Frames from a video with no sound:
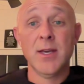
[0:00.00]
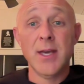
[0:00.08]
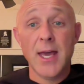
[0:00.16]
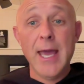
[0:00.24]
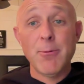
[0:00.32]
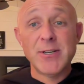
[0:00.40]

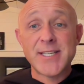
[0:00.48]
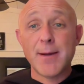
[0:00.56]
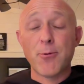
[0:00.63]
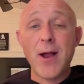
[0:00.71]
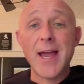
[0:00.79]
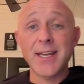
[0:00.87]
Hey, what's
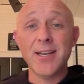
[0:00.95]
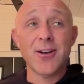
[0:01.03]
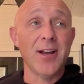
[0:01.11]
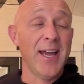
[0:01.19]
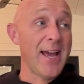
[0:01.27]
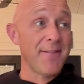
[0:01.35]
up? Ryan
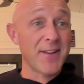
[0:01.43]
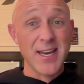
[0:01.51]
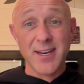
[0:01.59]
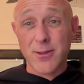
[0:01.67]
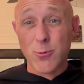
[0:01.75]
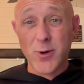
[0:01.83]
here, and I've
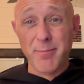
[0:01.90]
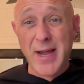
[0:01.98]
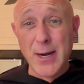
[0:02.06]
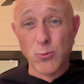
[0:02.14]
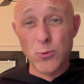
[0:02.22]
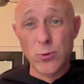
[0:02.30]
got another one of
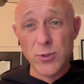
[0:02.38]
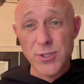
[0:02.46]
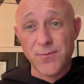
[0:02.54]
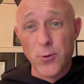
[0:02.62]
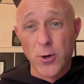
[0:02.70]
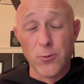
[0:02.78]
my
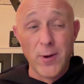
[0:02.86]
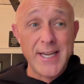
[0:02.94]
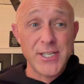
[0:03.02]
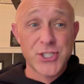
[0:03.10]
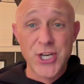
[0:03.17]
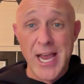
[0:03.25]
rules for
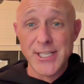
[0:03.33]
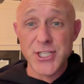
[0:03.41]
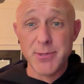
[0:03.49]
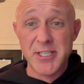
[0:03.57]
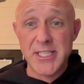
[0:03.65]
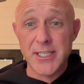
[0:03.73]
great
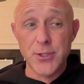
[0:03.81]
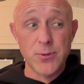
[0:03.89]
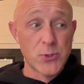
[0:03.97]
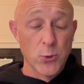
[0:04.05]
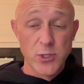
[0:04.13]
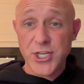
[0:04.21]
ChatGPT
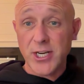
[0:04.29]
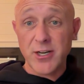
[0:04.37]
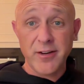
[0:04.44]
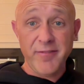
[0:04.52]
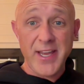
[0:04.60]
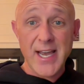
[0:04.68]
use or
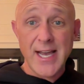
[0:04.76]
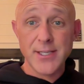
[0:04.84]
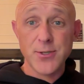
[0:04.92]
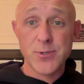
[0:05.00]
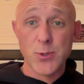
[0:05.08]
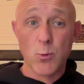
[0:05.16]
generative AI
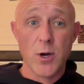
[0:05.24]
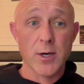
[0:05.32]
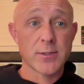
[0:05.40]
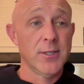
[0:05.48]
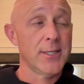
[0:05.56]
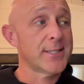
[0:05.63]
use at
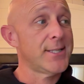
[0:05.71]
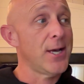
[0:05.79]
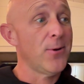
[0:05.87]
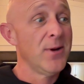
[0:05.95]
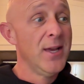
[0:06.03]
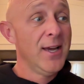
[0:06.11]
work. Look,
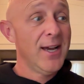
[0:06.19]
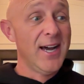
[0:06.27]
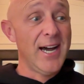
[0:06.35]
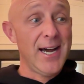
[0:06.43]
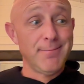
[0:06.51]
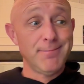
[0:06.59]

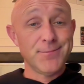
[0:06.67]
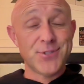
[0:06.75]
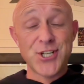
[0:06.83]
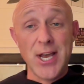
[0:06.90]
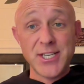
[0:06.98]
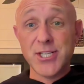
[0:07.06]

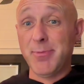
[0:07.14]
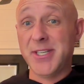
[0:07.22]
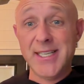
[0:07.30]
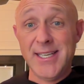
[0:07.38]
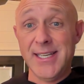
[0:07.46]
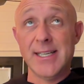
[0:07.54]

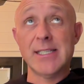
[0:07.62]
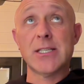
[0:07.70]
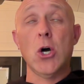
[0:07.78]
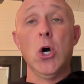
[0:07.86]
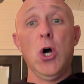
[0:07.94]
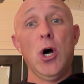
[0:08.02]
ChatGPT is
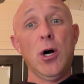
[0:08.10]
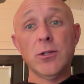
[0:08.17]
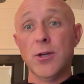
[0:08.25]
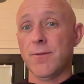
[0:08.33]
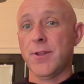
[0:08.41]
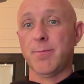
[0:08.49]
all
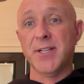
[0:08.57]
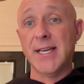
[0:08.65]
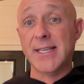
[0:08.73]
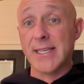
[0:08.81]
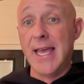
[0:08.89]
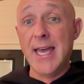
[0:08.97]
over the
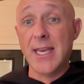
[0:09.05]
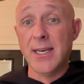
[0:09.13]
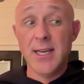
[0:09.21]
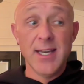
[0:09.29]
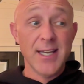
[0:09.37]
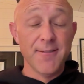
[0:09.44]
place, and
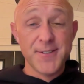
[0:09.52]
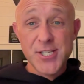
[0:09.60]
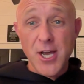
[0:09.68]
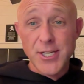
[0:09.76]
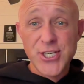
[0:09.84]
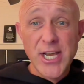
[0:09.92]
if it's
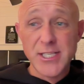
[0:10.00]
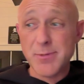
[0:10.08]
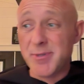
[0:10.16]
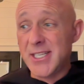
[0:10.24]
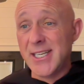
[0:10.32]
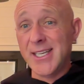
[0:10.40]
not
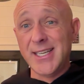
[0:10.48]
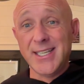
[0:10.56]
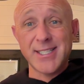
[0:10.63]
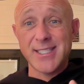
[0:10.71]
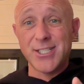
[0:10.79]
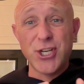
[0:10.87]
ChatGPT,
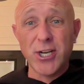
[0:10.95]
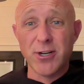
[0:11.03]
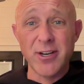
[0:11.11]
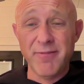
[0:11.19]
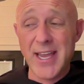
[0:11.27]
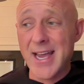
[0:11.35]
it's
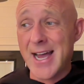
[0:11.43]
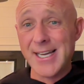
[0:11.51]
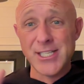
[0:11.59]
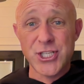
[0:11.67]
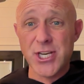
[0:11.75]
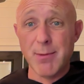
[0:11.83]
generative AI,
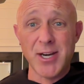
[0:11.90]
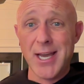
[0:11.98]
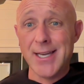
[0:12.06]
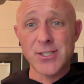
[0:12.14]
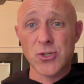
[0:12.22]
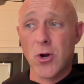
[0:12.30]
it's Gemini,
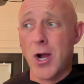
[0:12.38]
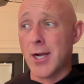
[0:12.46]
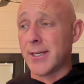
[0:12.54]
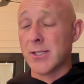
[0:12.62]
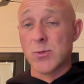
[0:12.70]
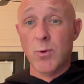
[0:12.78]
it's Grock,
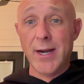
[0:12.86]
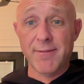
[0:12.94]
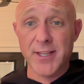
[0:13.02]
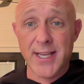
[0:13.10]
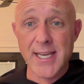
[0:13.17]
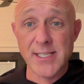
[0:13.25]
it's whatever
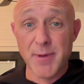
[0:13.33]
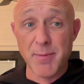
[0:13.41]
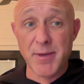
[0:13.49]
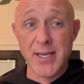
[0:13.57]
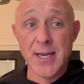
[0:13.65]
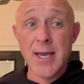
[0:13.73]
the case may
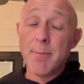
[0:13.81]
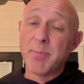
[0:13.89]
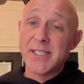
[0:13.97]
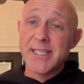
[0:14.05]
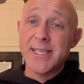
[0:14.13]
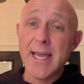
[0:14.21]
be. But
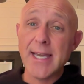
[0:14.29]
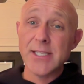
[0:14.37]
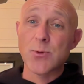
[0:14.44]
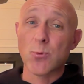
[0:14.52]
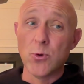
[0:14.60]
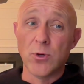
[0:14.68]

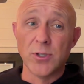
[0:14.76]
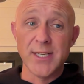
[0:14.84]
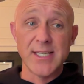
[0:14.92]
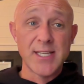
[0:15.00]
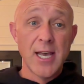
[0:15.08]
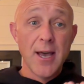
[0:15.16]
today's rule
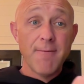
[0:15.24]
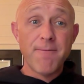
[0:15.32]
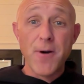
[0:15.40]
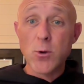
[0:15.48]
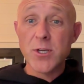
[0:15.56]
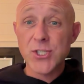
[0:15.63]
is
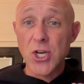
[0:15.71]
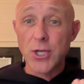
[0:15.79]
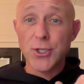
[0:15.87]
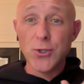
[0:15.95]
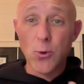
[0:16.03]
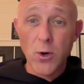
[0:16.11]
focus
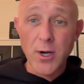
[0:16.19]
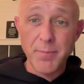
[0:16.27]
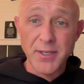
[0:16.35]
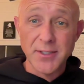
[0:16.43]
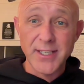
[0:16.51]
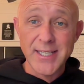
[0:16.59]
on your
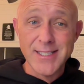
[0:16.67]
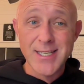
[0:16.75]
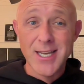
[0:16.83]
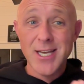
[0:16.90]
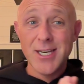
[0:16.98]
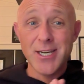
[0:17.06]
abilities,
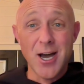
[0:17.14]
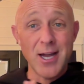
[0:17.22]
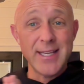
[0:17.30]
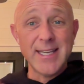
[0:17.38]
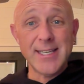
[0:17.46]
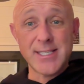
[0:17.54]

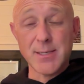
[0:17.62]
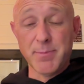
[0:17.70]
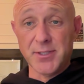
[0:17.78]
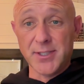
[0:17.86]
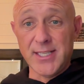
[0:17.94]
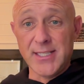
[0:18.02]
not its
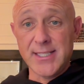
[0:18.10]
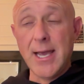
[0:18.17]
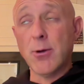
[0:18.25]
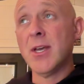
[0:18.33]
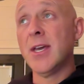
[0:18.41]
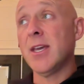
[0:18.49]
abilities.
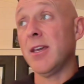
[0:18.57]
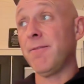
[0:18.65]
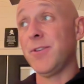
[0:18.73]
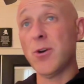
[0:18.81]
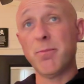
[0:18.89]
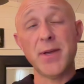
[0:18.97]
Now, if
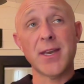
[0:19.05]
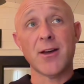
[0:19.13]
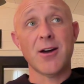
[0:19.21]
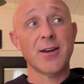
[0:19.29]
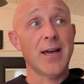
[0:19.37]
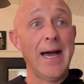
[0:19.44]
you've been
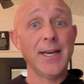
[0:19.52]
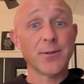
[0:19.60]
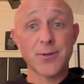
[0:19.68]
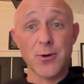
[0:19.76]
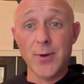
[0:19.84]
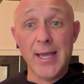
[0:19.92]
on, I don't
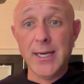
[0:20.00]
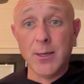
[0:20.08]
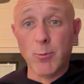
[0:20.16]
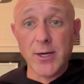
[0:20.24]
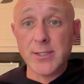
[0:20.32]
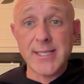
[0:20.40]
know,
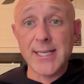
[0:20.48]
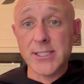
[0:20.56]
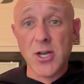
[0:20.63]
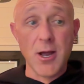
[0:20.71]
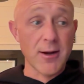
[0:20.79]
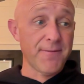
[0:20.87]
anywhere,
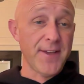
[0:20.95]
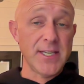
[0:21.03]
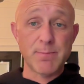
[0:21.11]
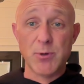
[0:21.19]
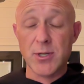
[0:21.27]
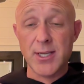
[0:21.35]
TikTok,
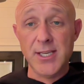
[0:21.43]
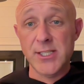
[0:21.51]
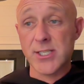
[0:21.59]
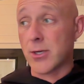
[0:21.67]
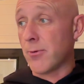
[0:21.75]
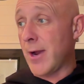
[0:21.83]
Facebook,
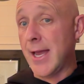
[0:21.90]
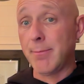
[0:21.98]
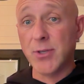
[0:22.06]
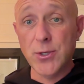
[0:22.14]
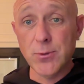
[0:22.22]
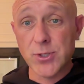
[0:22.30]
Instagram,
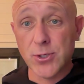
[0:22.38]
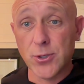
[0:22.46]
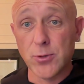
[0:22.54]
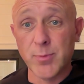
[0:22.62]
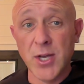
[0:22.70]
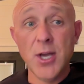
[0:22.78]

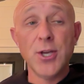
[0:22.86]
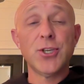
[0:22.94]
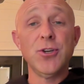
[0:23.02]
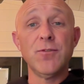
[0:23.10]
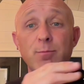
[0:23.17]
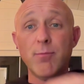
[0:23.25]
YouTube,
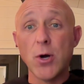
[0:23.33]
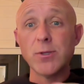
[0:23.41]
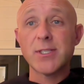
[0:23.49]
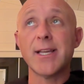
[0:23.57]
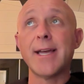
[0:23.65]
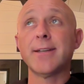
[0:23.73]
you've
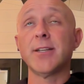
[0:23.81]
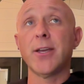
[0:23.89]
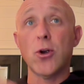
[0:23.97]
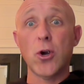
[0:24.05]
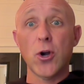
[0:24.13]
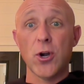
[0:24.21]
most likely
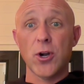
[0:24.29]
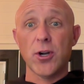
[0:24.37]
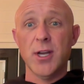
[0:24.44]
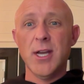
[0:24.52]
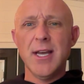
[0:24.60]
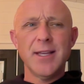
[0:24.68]

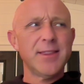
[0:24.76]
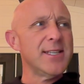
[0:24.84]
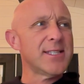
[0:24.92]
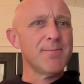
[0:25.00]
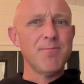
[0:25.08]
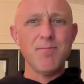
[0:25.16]
heard
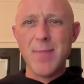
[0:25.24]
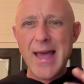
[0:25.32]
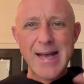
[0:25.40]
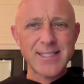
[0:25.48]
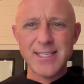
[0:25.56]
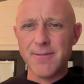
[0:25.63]
this
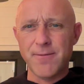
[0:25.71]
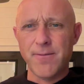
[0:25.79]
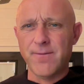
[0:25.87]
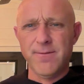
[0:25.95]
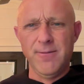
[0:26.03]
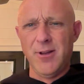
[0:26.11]
massive
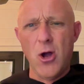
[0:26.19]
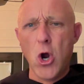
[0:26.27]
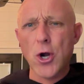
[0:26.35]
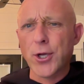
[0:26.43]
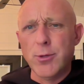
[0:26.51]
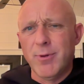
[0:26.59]

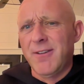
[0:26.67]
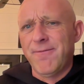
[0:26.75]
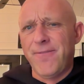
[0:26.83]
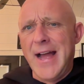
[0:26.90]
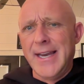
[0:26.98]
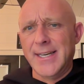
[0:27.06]
argument
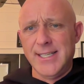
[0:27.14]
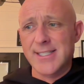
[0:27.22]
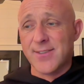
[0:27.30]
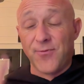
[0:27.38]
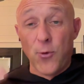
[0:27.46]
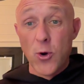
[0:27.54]
fight.
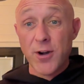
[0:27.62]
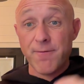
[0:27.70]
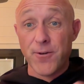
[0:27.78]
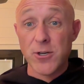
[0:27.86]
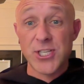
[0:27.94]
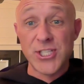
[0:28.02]
It's Ford
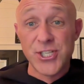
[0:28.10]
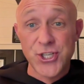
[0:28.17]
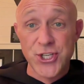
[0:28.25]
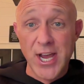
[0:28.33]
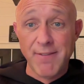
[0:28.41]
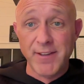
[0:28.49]
versus
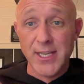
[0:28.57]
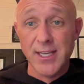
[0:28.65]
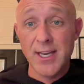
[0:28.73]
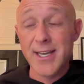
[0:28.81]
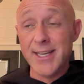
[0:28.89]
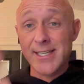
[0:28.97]
Chevy.
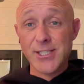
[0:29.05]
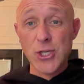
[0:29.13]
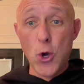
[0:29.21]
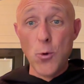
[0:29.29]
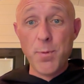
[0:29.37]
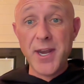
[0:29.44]
It's
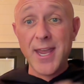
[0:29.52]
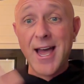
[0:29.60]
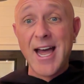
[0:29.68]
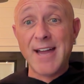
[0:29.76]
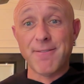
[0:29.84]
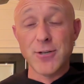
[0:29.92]

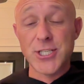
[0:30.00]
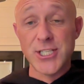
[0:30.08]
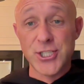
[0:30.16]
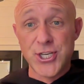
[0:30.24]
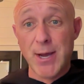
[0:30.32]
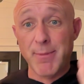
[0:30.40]
OpenAI
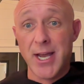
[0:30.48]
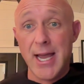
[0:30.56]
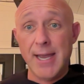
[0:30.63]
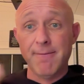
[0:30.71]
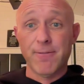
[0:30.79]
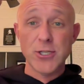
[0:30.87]
versus
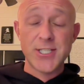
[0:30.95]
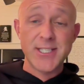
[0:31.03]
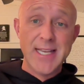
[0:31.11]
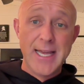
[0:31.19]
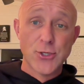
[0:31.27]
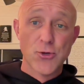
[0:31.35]
Gemini versus
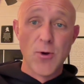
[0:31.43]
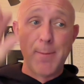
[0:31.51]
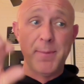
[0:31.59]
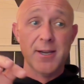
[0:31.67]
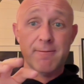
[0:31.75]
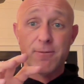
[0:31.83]

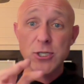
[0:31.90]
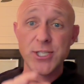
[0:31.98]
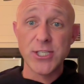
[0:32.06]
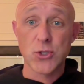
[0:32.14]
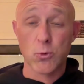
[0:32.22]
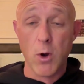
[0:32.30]
Anthropic
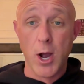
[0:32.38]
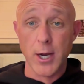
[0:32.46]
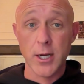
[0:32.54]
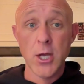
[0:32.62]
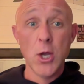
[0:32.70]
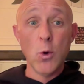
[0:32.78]
versus Grock.
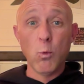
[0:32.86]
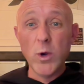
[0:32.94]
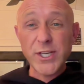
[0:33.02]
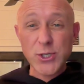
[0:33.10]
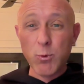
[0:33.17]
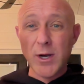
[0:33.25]

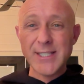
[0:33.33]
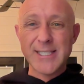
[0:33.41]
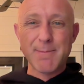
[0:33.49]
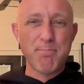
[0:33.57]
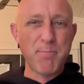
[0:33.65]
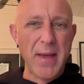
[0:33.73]
Which one's
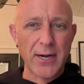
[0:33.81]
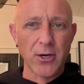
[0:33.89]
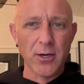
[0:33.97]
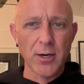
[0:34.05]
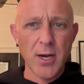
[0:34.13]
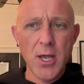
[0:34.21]

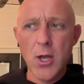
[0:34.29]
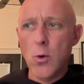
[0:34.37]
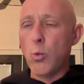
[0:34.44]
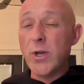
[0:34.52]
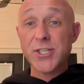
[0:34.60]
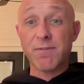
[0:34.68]
better?
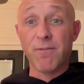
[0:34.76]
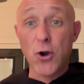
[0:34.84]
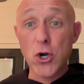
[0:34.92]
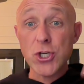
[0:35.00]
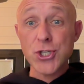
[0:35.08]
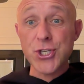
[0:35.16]
Which
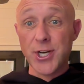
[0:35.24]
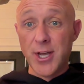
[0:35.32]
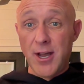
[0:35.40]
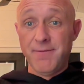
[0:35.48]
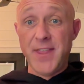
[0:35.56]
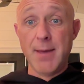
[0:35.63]
version
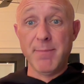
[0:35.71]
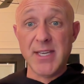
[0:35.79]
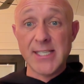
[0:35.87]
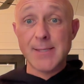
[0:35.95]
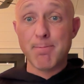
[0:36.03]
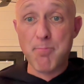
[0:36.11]
of them
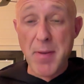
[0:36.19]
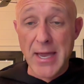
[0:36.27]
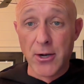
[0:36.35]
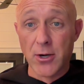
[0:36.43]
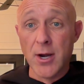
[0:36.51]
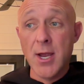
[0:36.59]
is
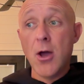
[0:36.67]
better?